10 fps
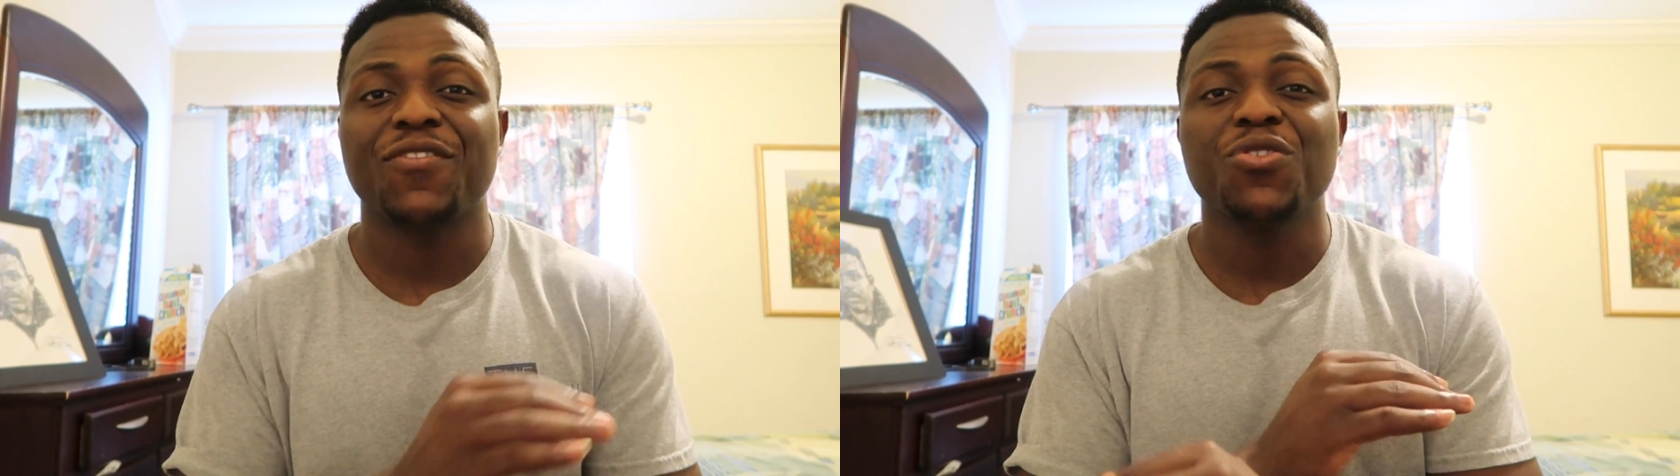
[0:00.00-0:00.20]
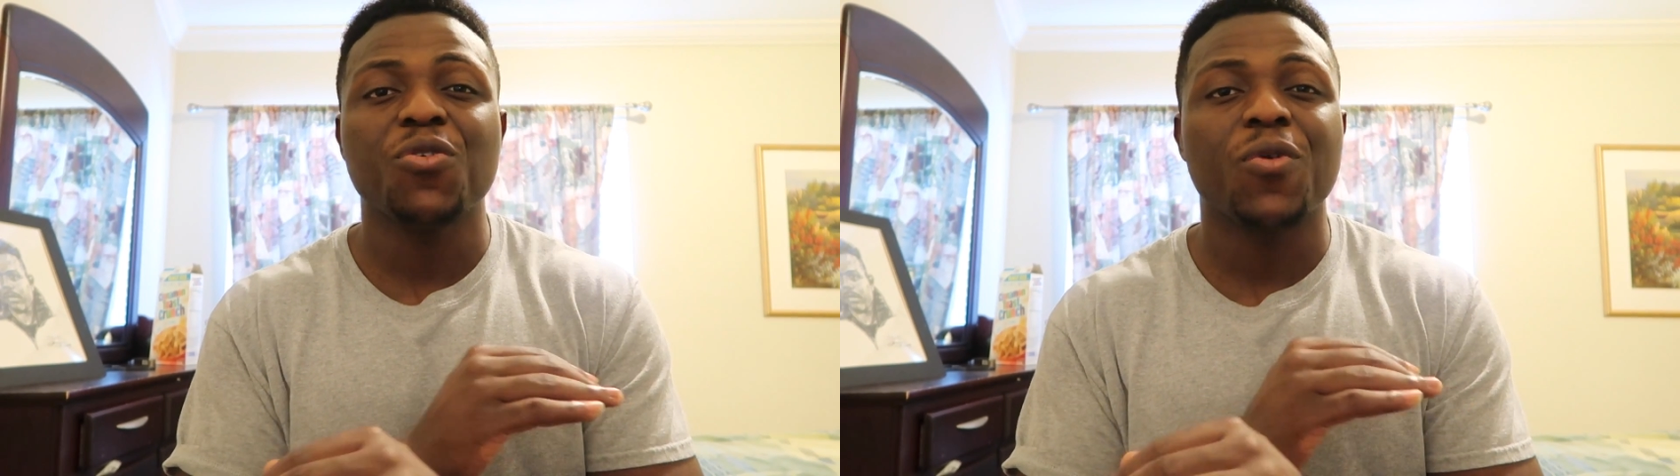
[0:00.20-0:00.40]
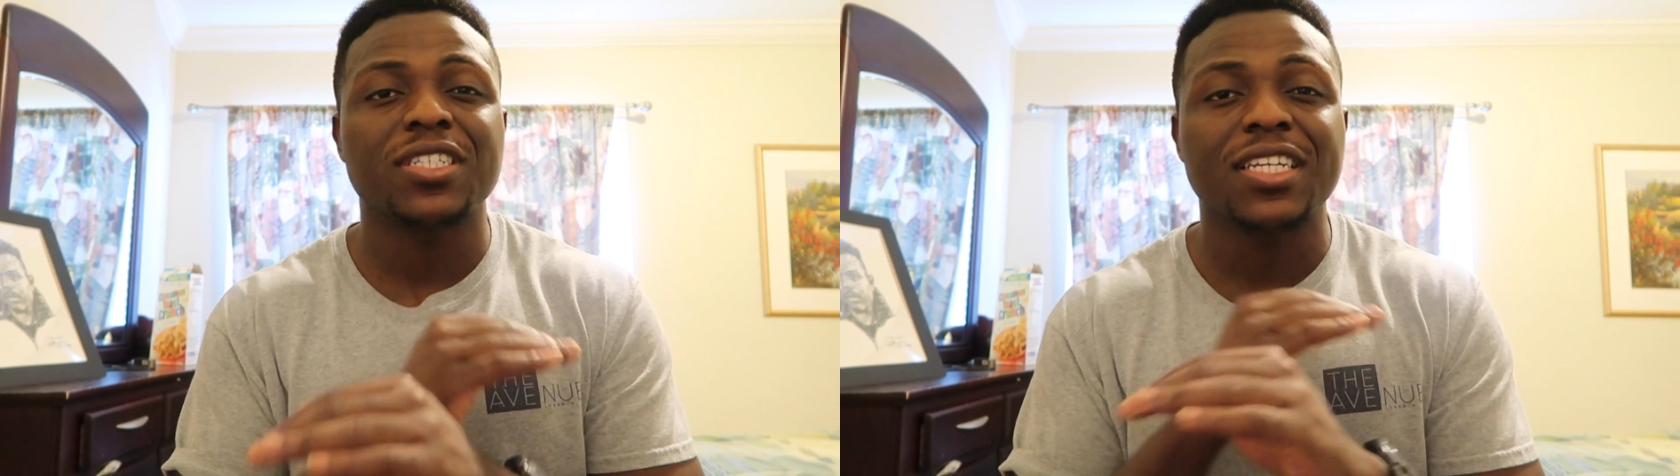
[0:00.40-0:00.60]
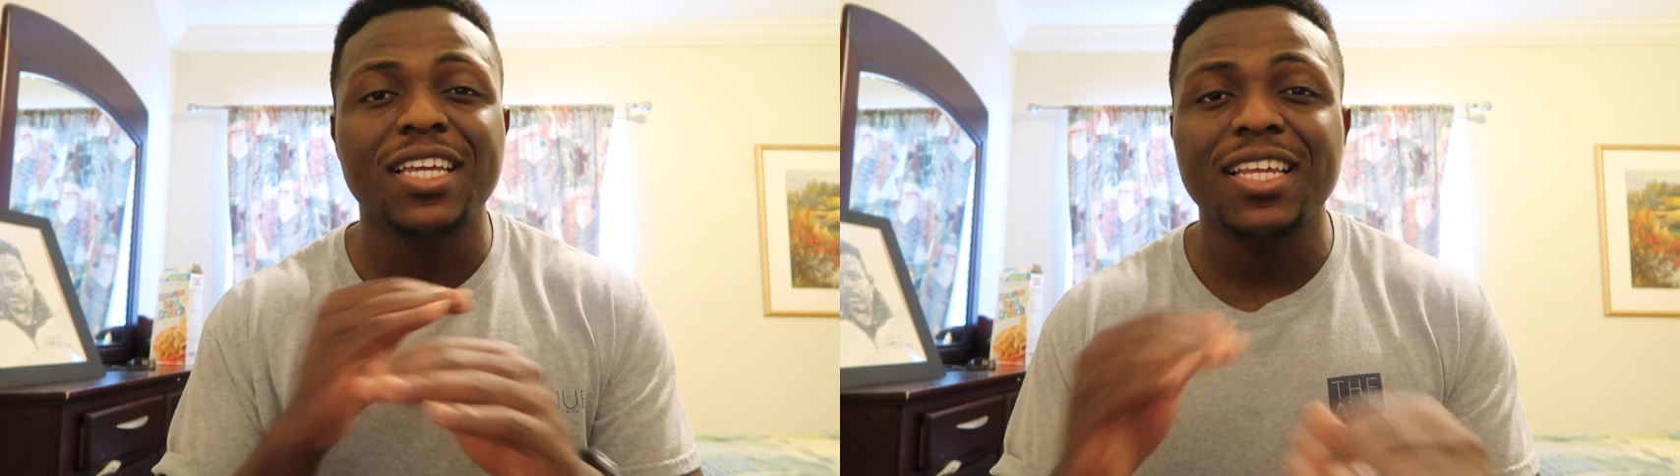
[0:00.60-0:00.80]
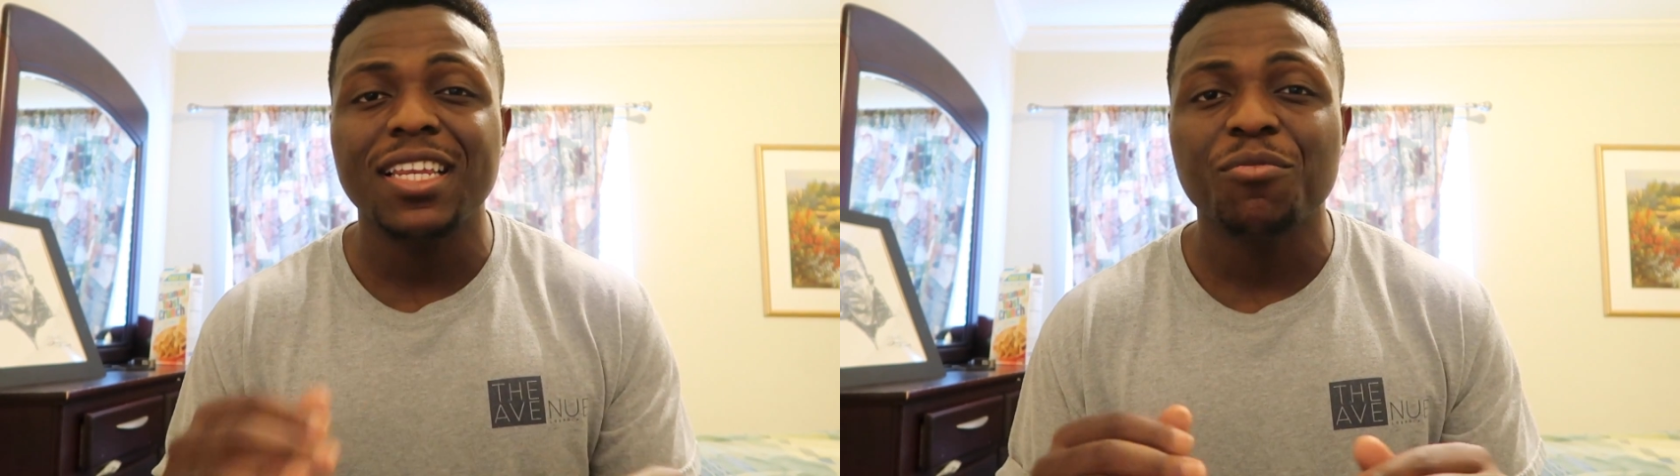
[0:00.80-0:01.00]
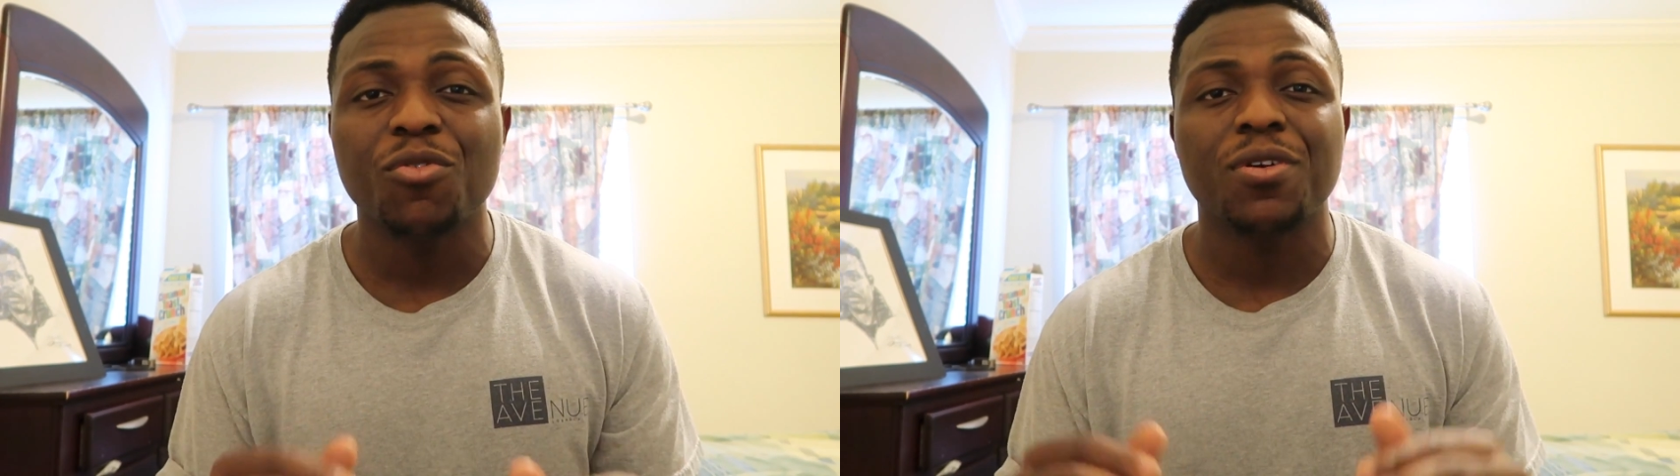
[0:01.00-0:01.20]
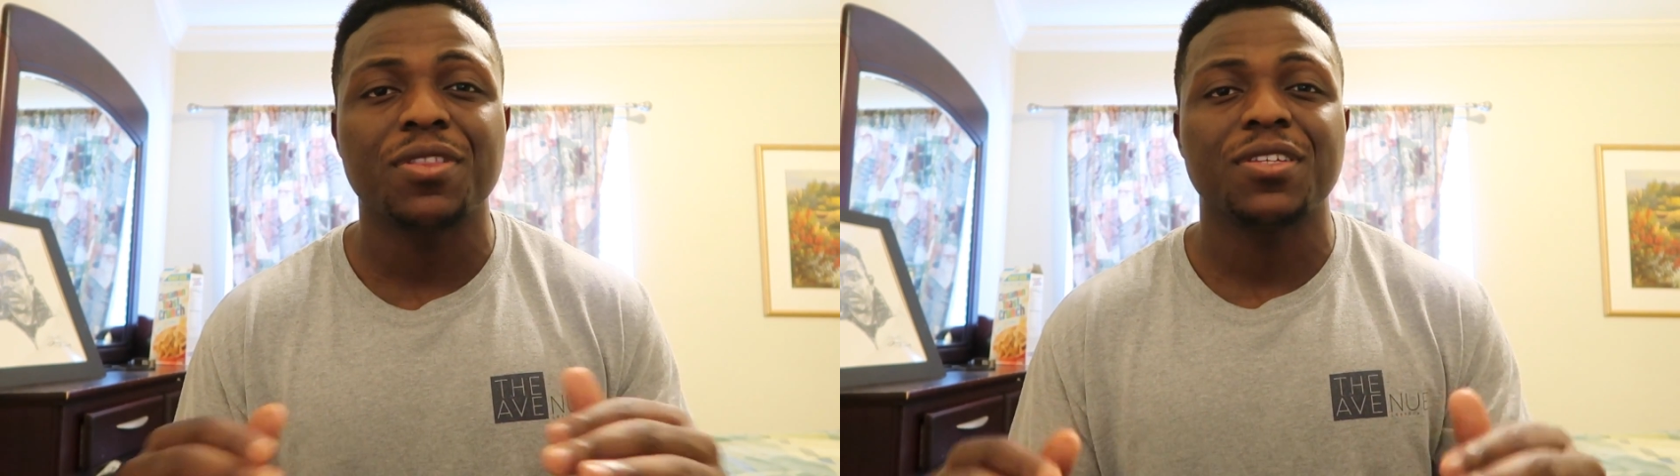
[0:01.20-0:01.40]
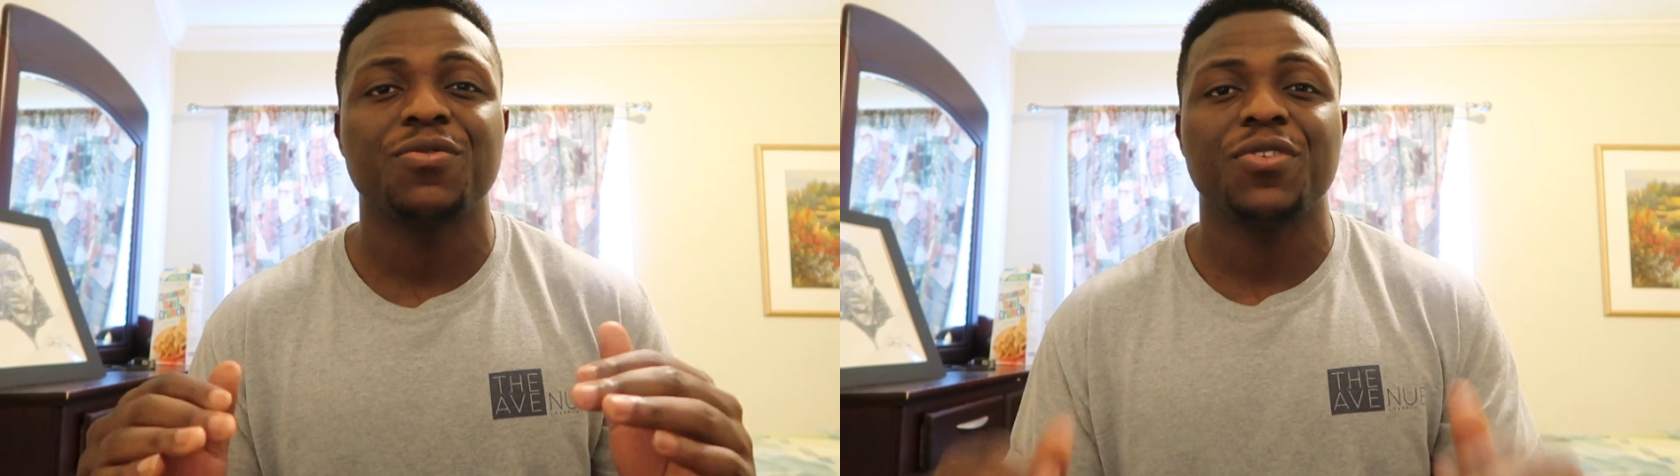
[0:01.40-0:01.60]
if you don't watch any more
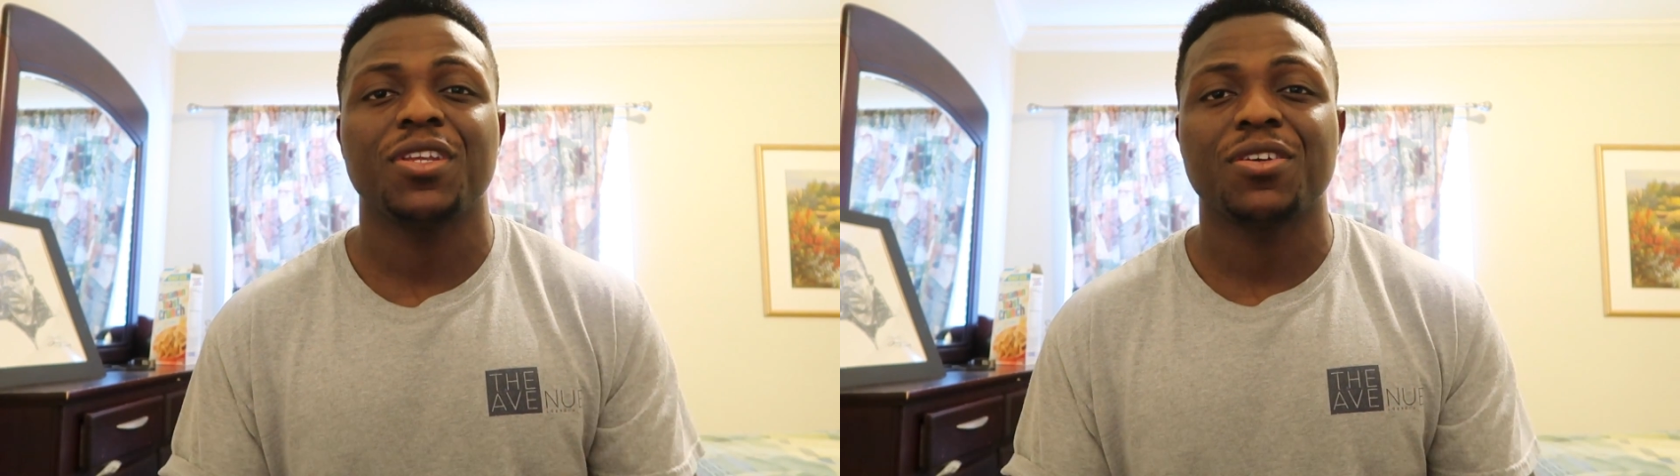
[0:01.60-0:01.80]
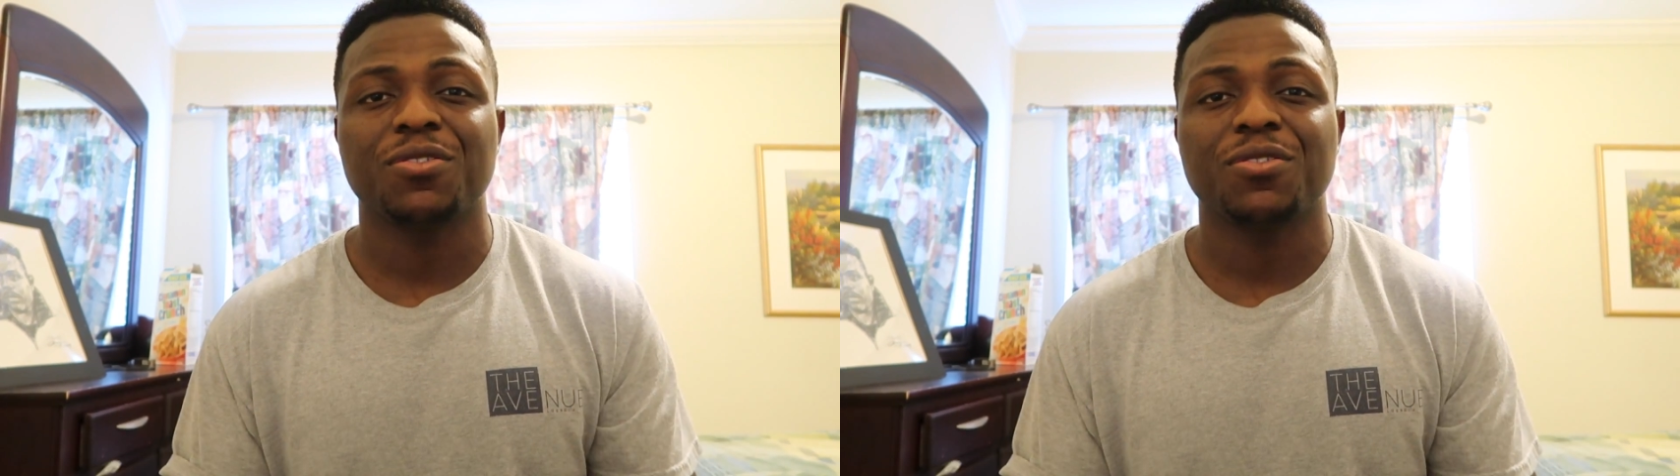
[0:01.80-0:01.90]
of this video,